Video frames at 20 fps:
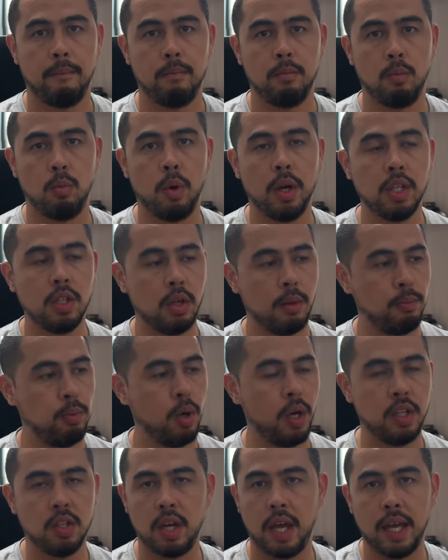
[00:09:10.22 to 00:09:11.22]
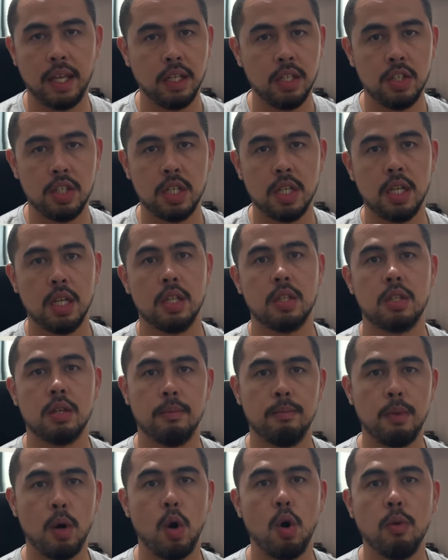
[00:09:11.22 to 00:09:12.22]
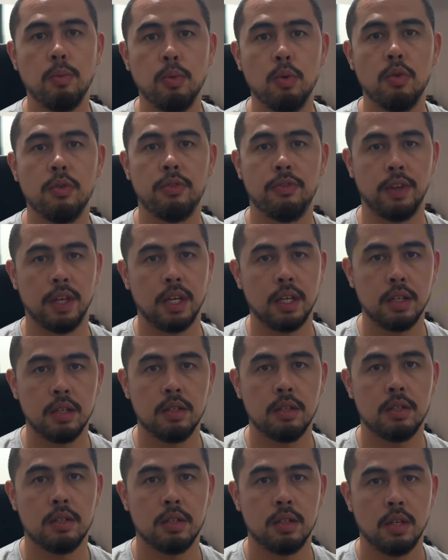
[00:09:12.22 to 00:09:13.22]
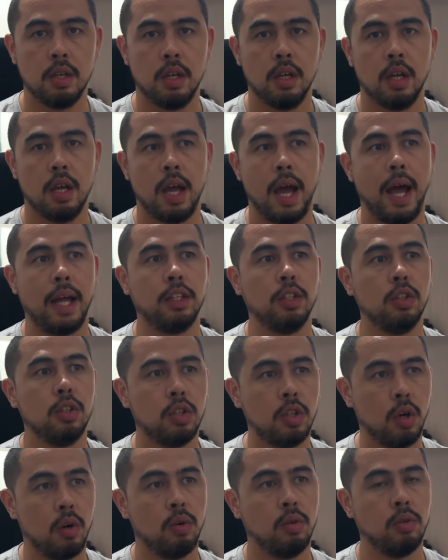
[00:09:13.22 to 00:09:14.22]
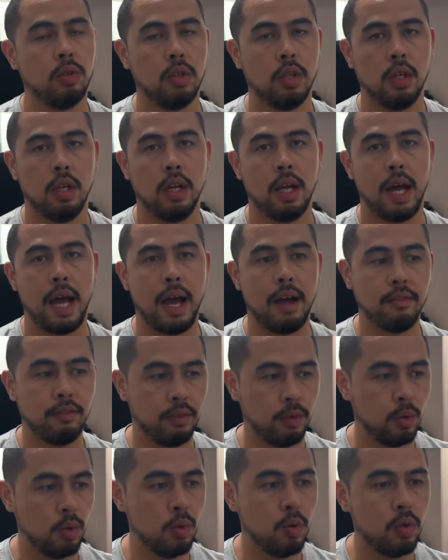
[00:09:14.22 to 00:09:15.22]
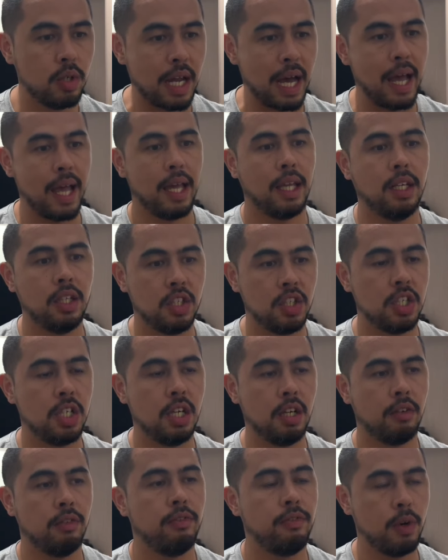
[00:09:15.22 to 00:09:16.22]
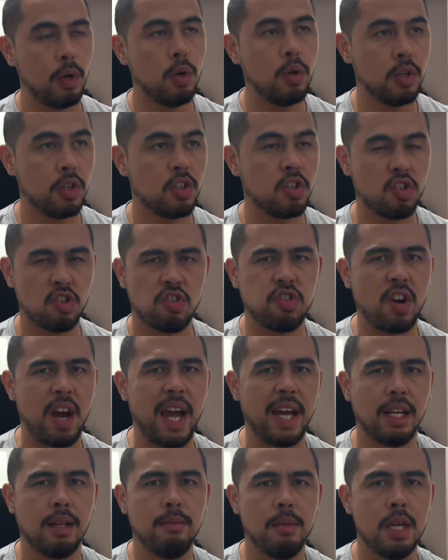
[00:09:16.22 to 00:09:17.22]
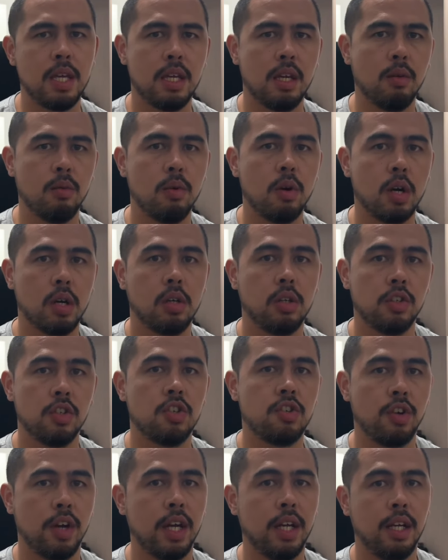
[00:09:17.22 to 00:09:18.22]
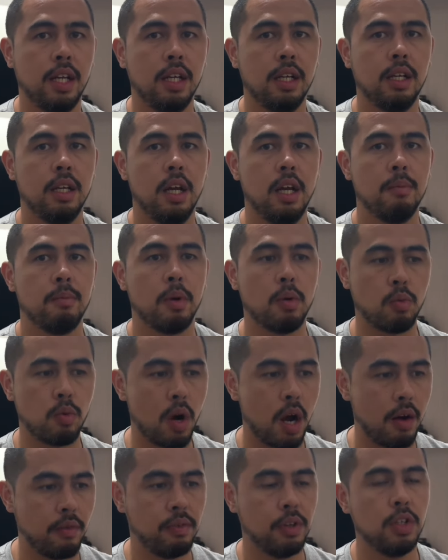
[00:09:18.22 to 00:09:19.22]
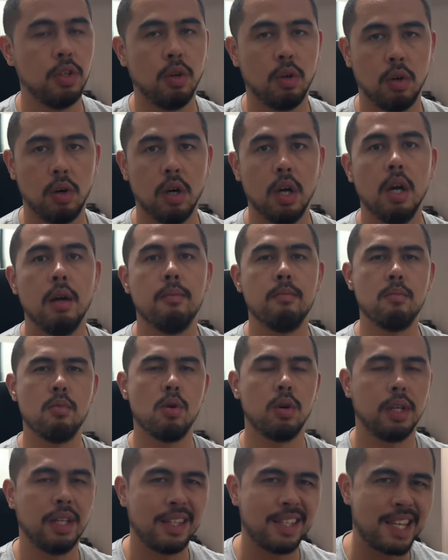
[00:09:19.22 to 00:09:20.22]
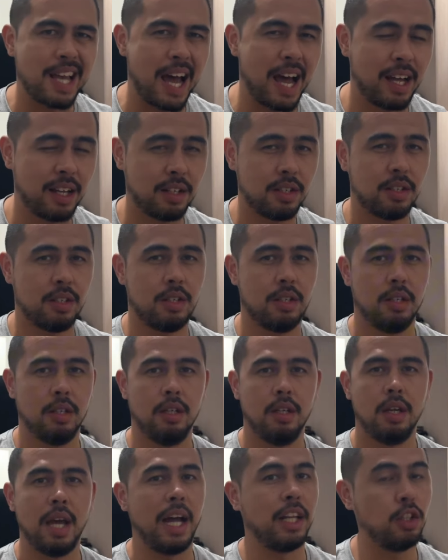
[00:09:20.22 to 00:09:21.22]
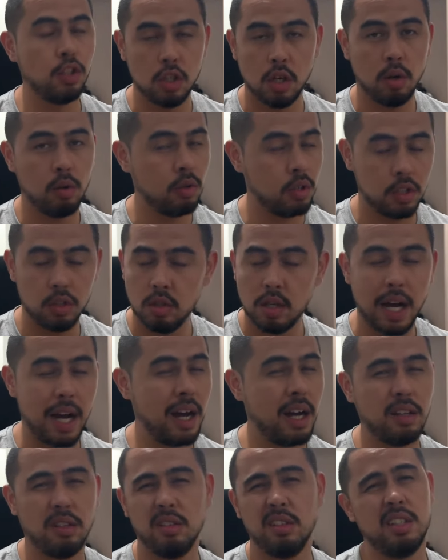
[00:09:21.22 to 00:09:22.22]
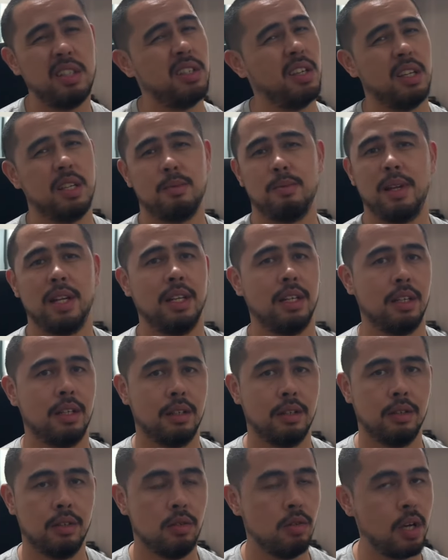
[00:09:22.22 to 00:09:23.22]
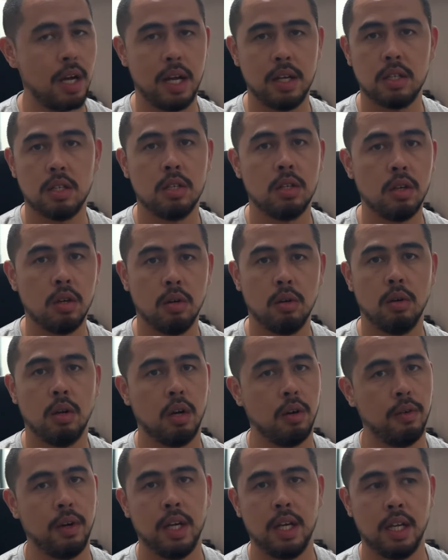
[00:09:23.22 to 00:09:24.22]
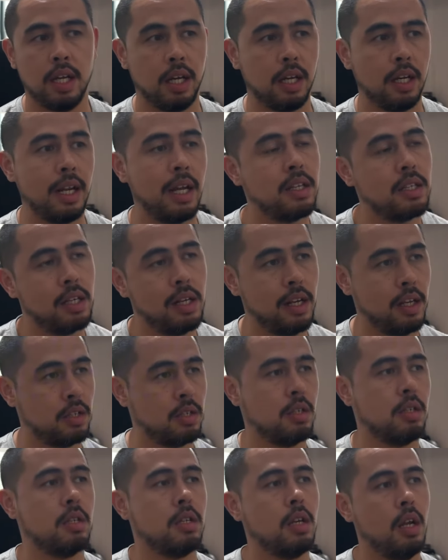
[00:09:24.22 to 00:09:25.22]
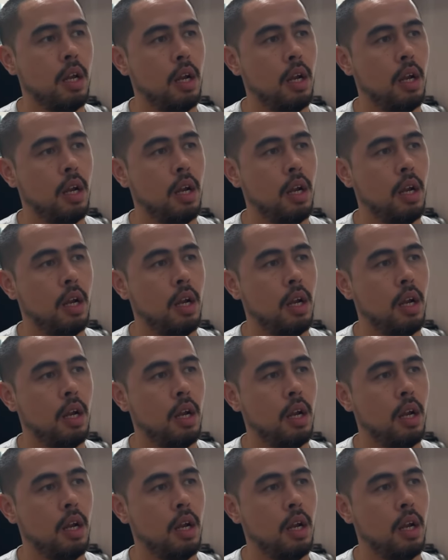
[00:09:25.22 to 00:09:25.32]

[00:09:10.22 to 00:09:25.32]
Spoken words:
when you're putting your energy into multiple things and you don't have all that energy and focus trying to make it work on trading, but rather you're more detached, and you know, you guys, I don't need to explain it. You guys know already, and that's a lesson